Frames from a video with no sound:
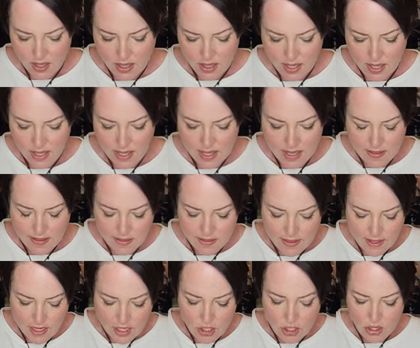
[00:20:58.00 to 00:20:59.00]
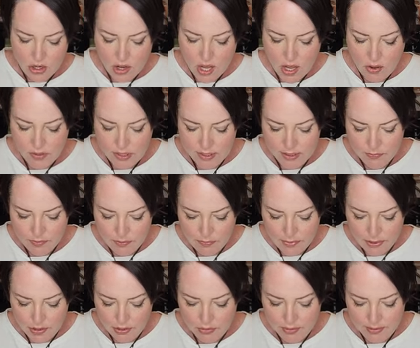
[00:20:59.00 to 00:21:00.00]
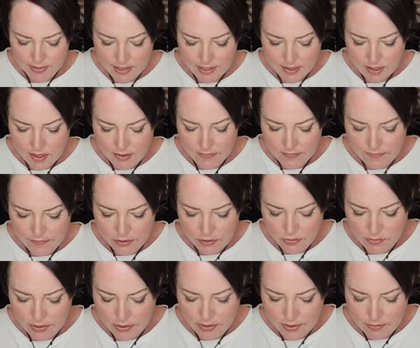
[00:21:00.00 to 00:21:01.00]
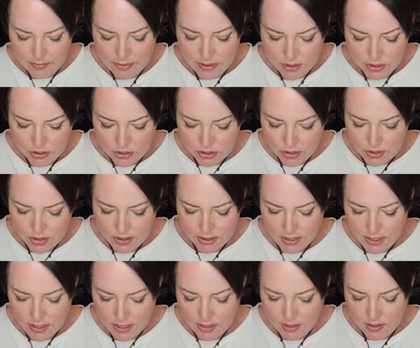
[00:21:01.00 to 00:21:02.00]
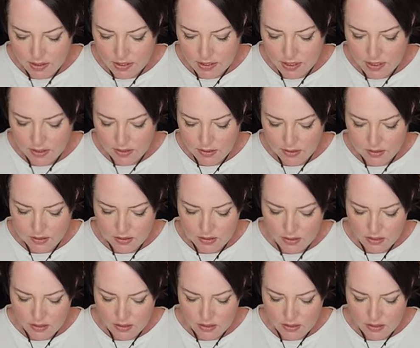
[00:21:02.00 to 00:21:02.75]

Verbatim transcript: And then you know how it is with bows. I gotta fiddle with it a bunch to get it